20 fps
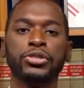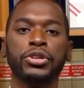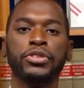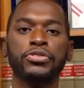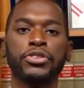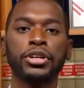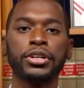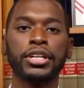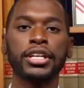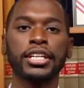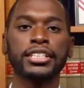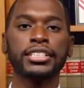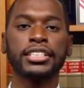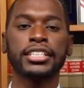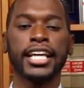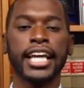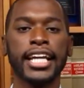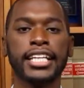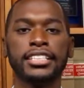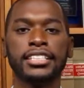to refer to
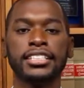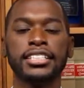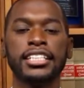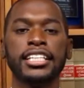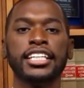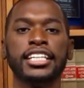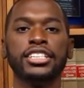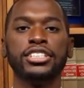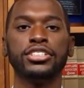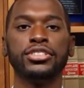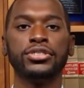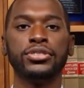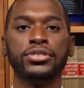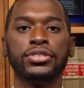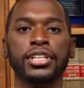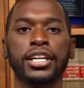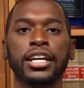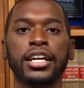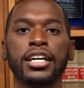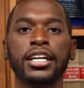us cases and
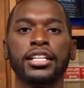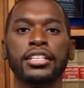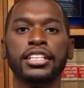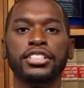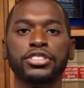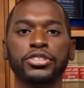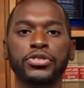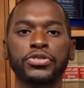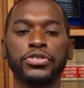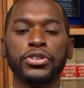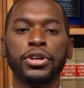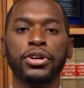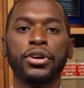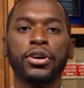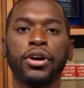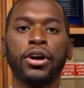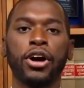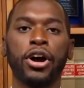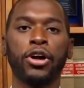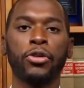issues that you
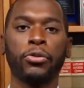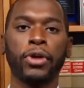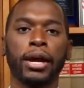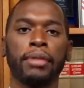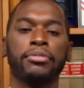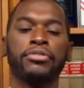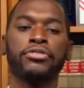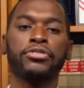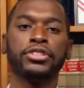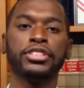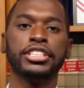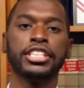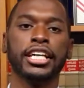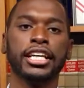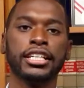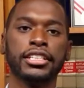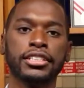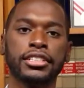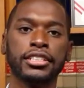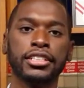feel are ripe for
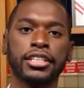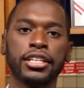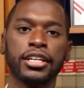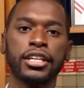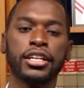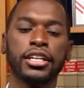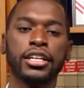change.